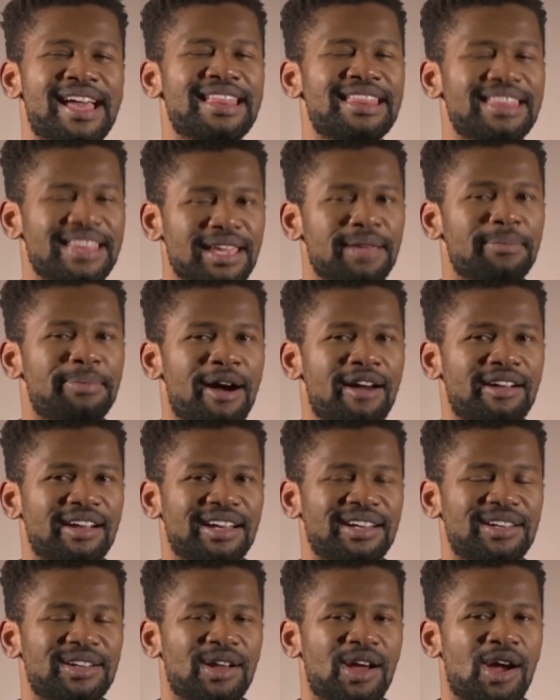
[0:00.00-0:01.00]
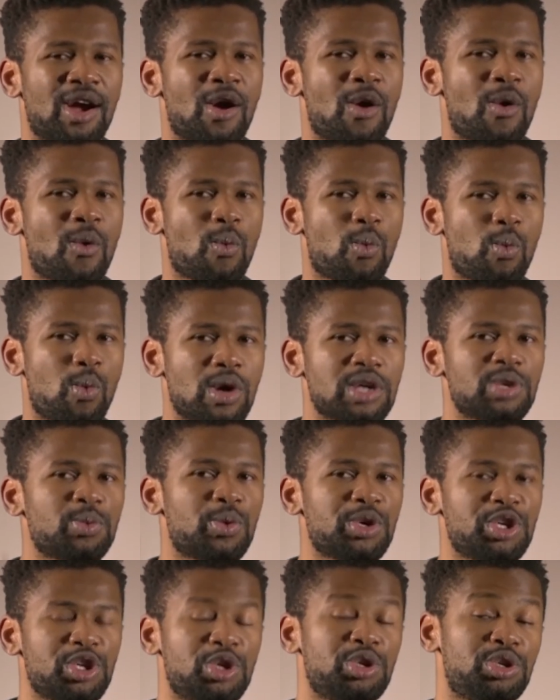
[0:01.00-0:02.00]
Think about it. What
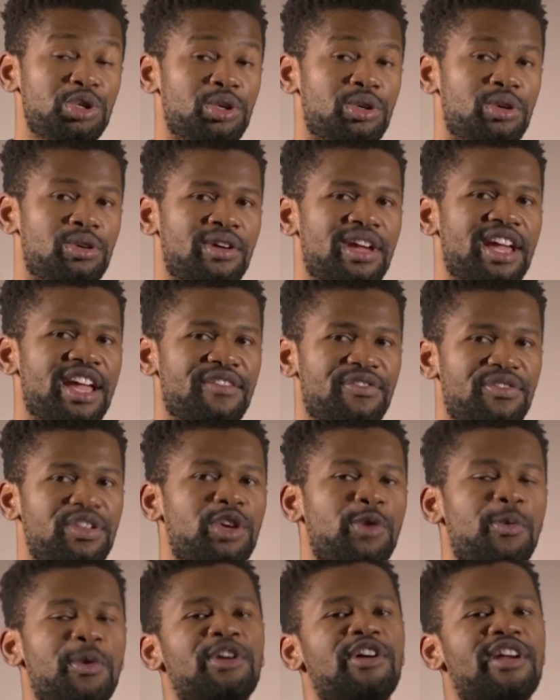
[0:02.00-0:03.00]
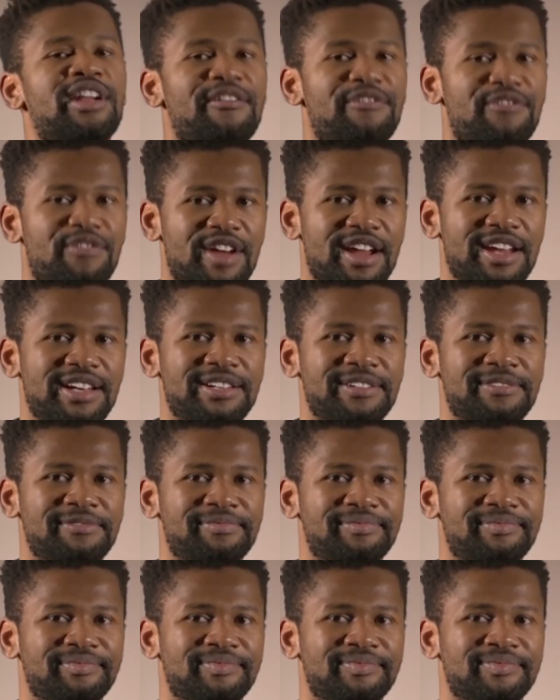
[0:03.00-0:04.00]
would you do if you were not afraid?
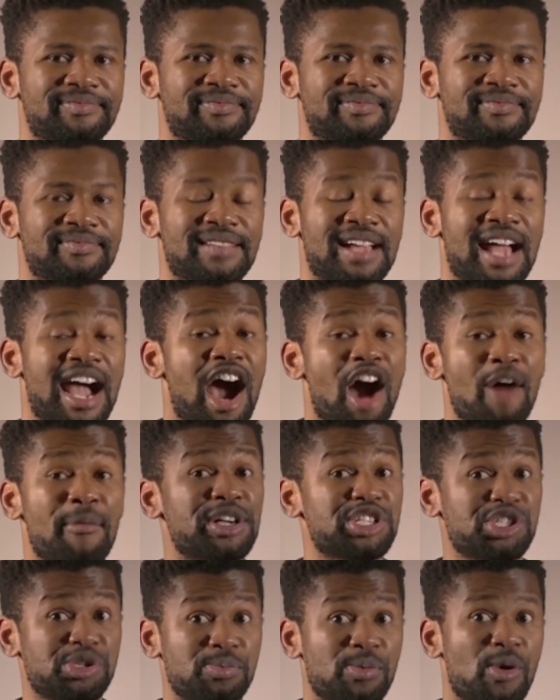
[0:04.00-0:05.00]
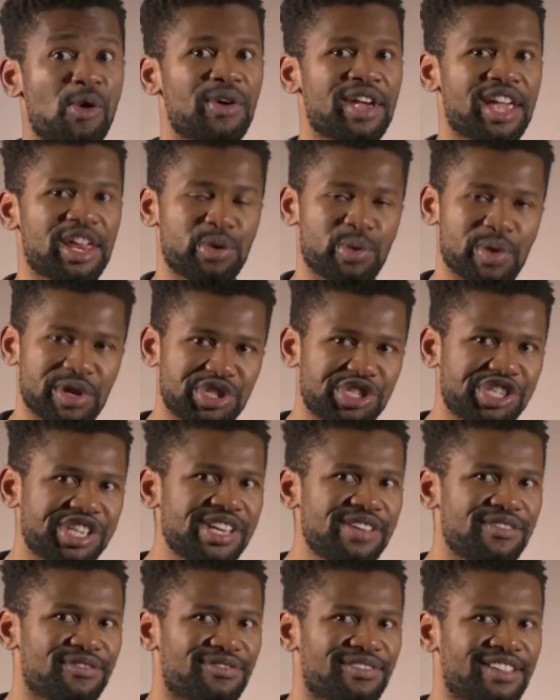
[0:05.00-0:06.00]
How much more can you
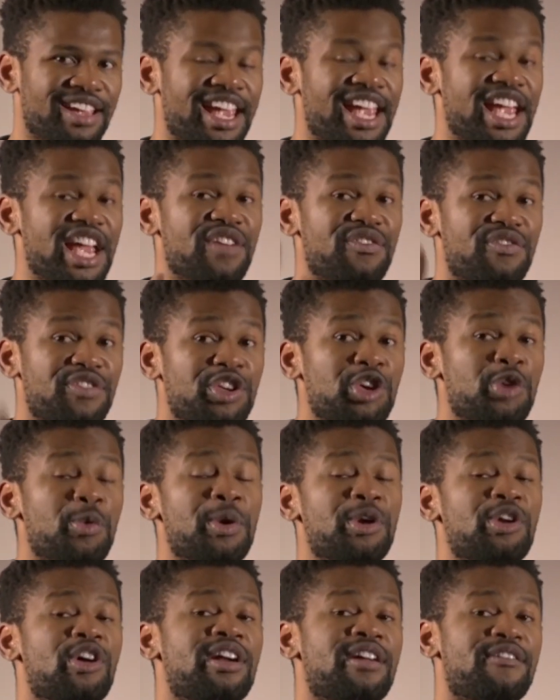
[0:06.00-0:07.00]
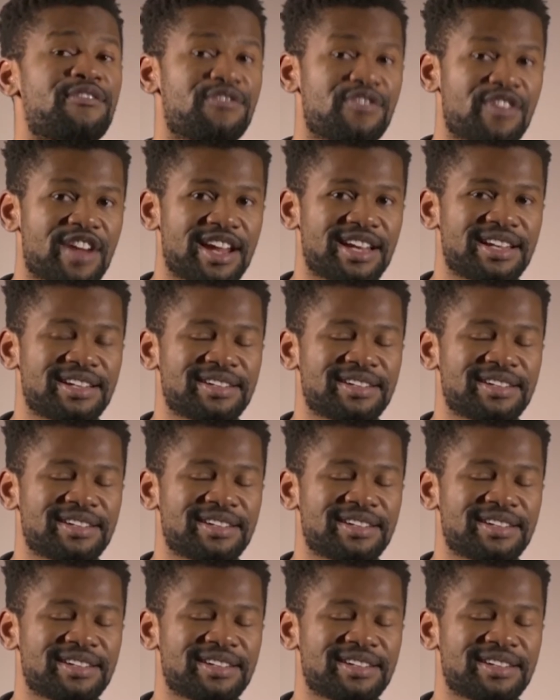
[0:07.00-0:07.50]
achieve if you were not afraid?